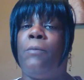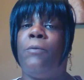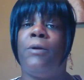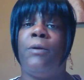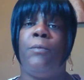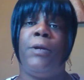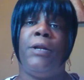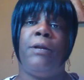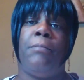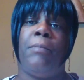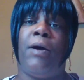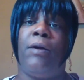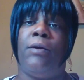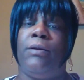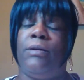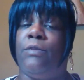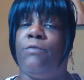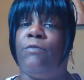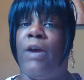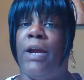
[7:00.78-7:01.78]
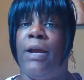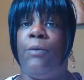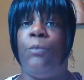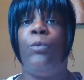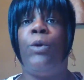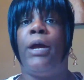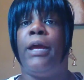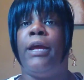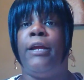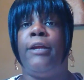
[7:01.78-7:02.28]
would have went about it the right
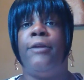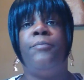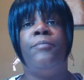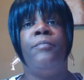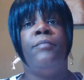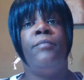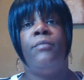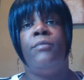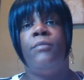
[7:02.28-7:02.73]
way,